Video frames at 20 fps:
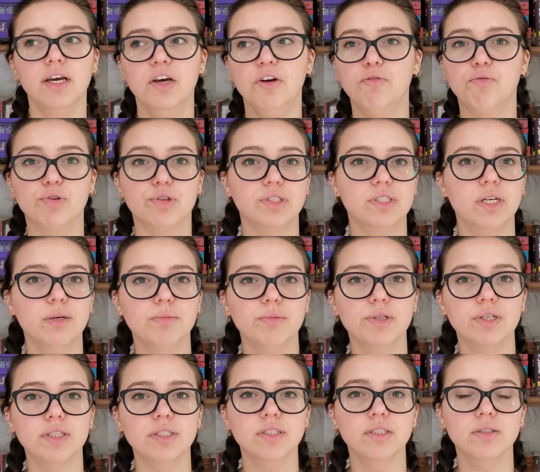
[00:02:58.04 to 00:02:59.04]
for some
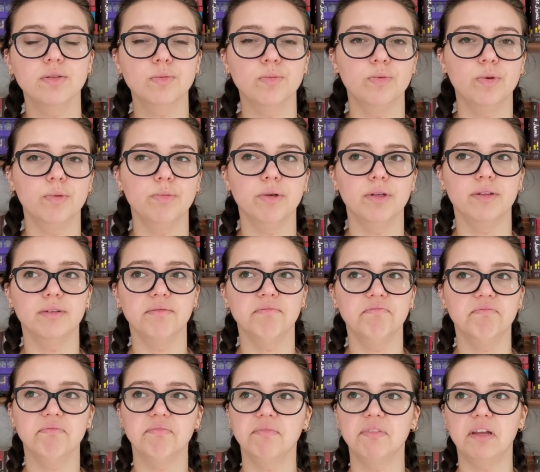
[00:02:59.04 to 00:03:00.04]
reason women
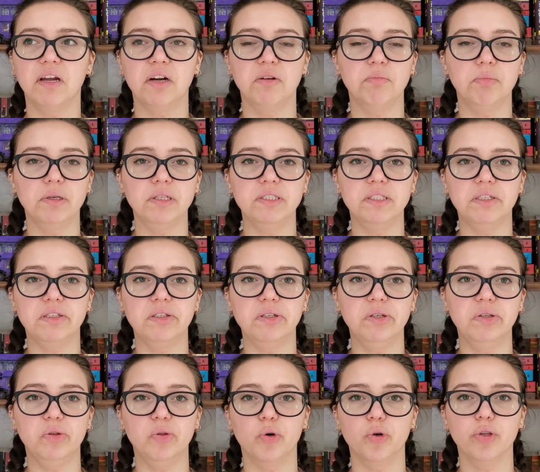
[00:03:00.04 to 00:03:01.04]
are basically
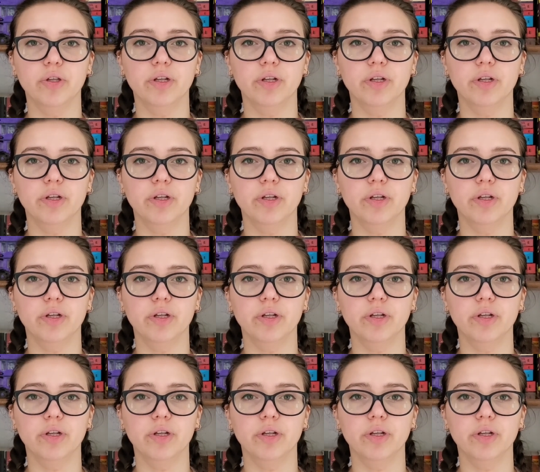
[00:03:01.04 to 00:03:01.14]
not